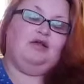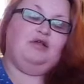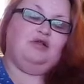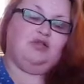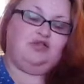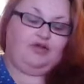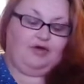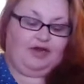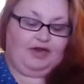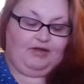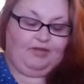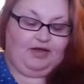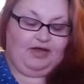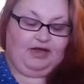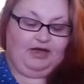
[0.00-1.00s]
So
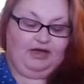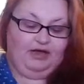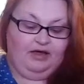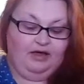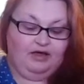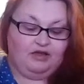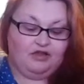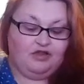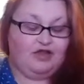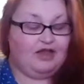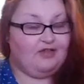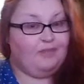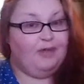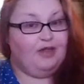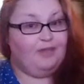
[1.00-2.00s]
anyway, so
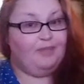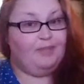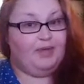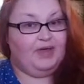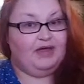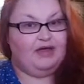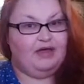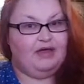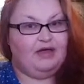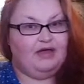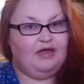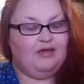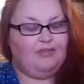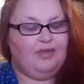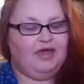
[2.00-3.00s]
that's been a
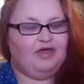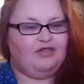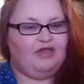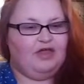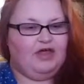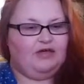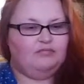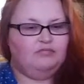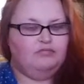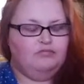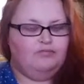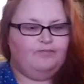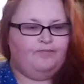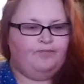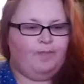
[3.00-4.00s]
big thing.
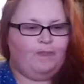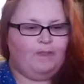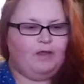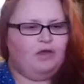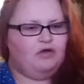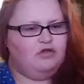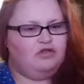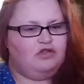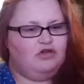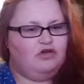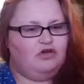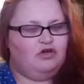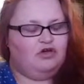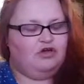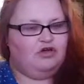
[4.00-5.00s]

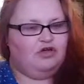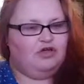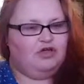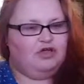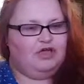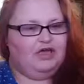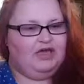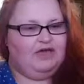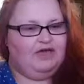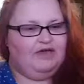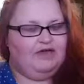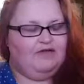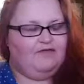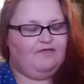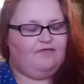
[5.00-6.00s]
Also, it
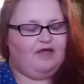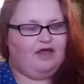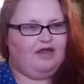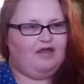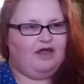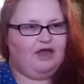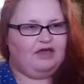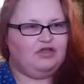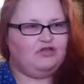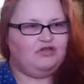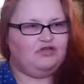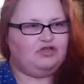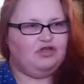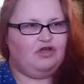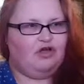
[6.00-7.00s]
felt like
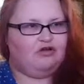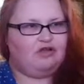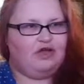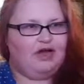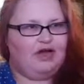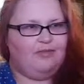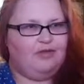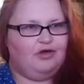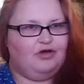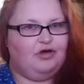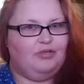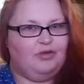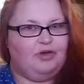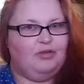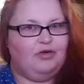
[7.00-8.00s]
such a long time ago,
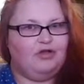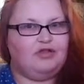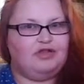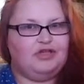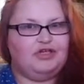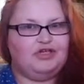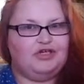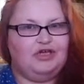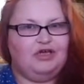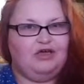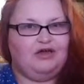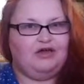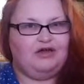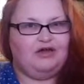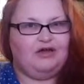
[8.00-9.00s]
but it was this
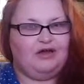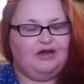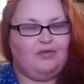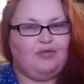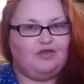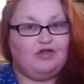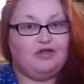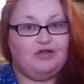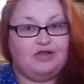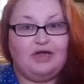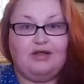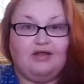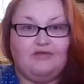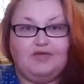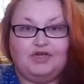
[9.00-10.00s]
year, and I was on
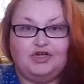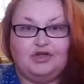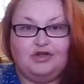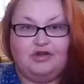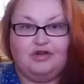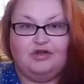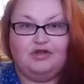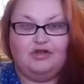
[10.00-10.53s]
television.